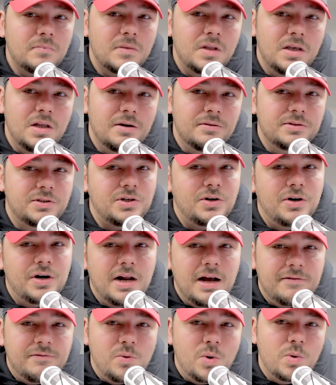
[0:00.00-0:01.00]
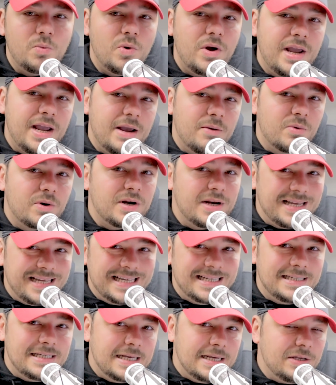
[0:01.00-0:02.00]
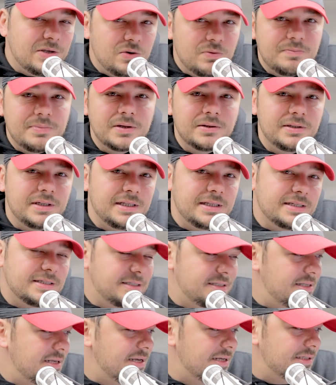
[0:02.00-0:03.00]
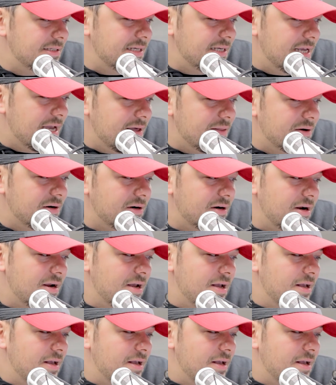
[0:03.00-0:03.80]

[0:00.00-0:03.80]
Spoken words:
you know, it started off one way and we're going to continue building this thing together.